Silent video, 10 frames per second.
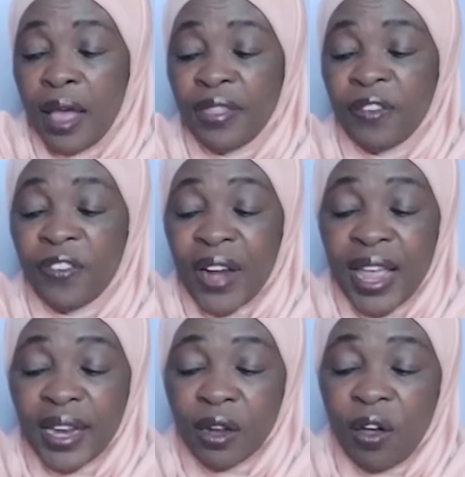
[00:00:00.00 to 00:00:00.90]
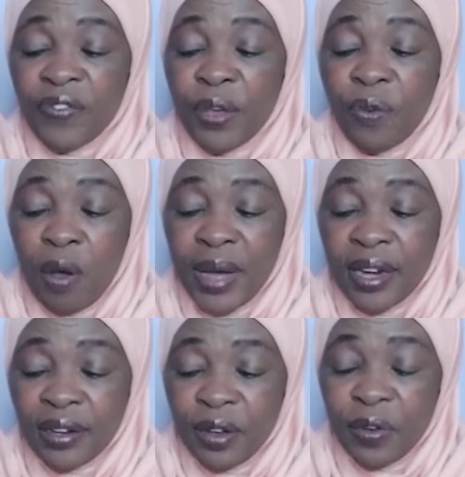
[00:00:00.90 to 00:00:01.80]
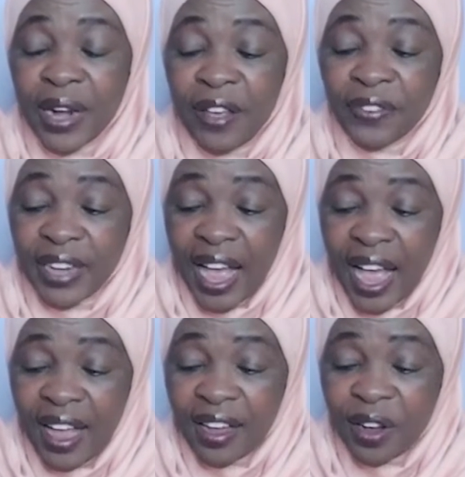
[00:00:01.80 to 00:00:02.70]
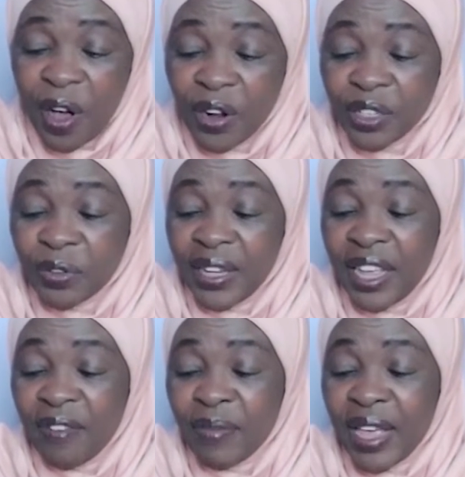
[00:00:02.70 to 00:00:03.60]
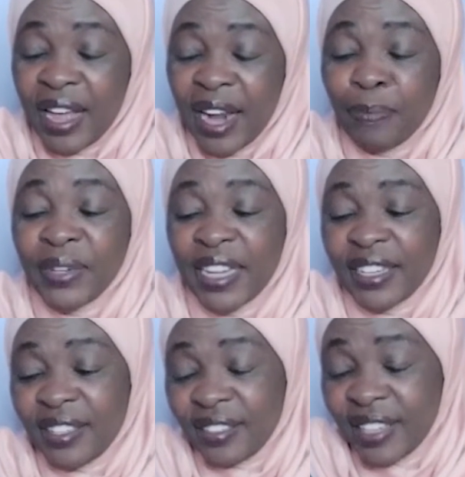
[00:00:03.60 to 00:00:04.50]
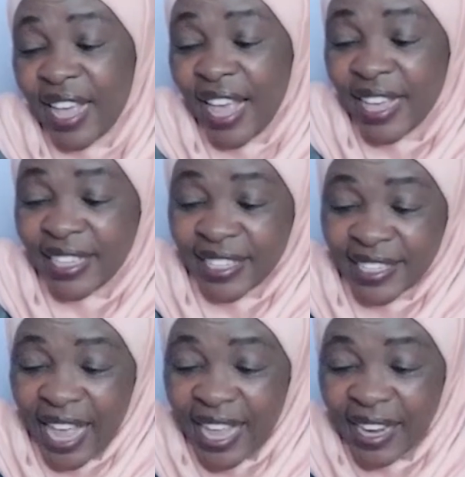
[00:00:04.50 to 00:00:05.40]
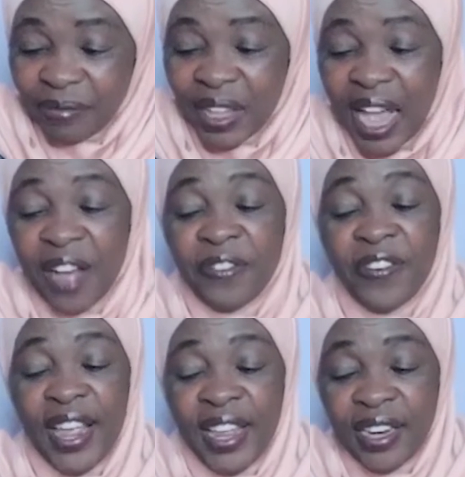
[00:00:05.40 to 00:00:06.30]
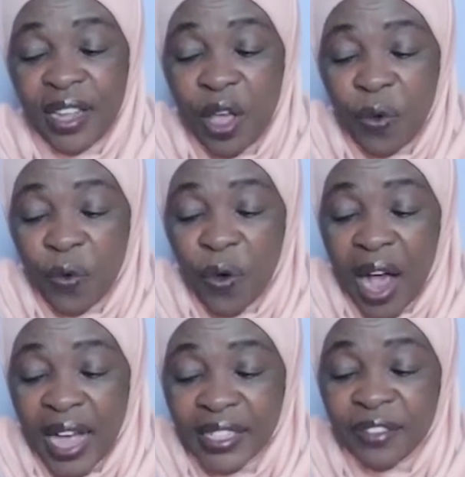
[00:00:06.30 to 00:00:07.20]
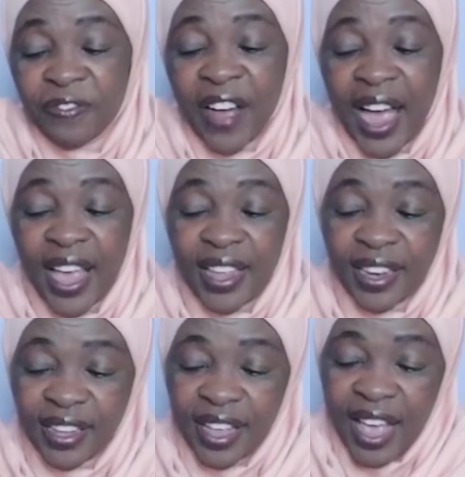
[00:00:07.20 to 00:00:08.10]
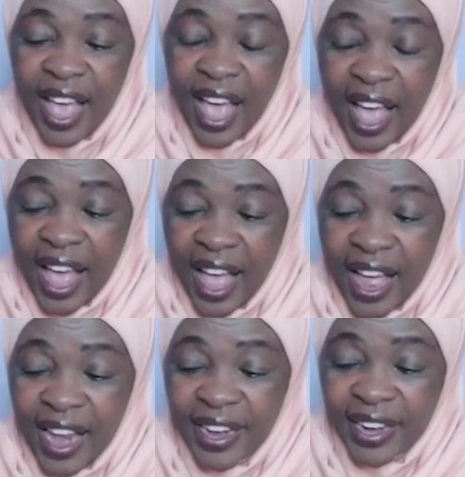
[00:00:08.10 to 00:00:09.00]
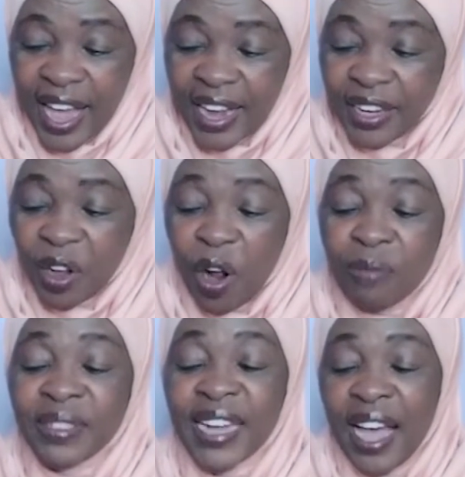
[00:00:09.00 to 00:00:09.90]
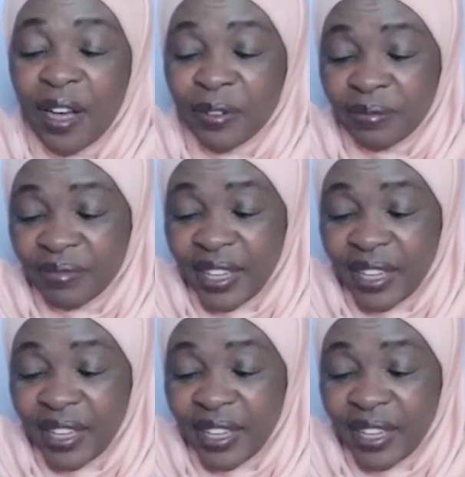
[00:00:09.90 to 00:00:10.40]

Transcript: The friend of the woman who left her called to give me an update. She said her friend was fine and had calmed down.